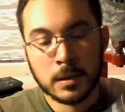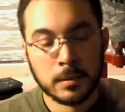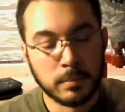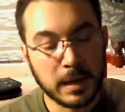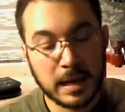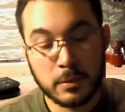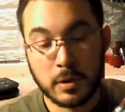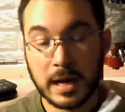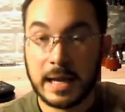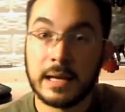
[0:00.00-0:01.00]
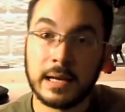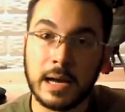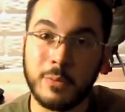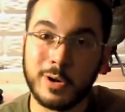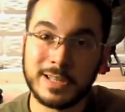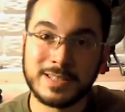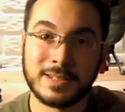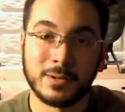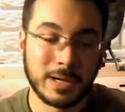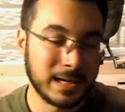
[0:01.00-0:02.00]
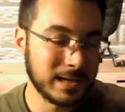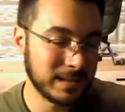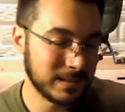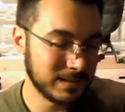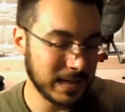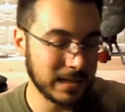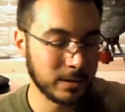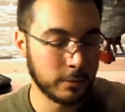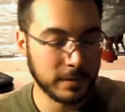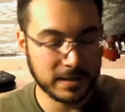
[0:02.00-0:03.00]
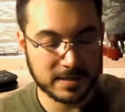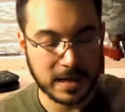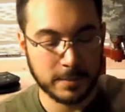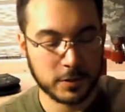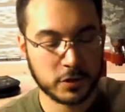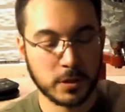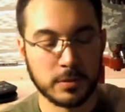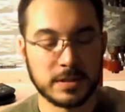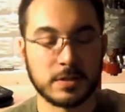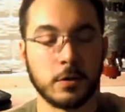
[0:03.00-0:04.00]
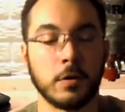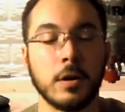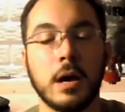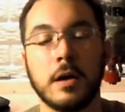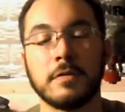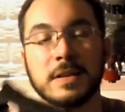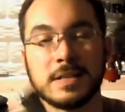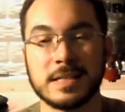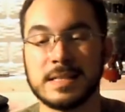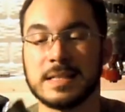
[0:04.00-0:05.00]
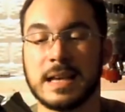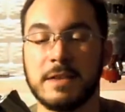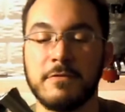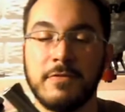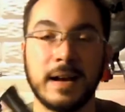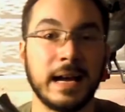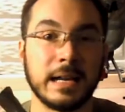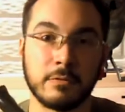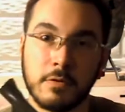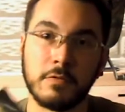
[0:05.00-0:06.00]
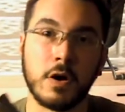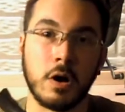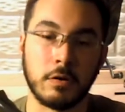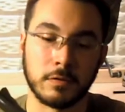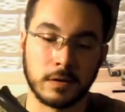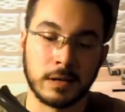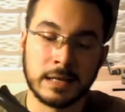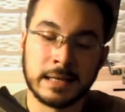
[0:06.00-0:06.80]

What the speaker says: But anyway, I wanted to take a little bit of time to show this girl off, because this is a fine revolver.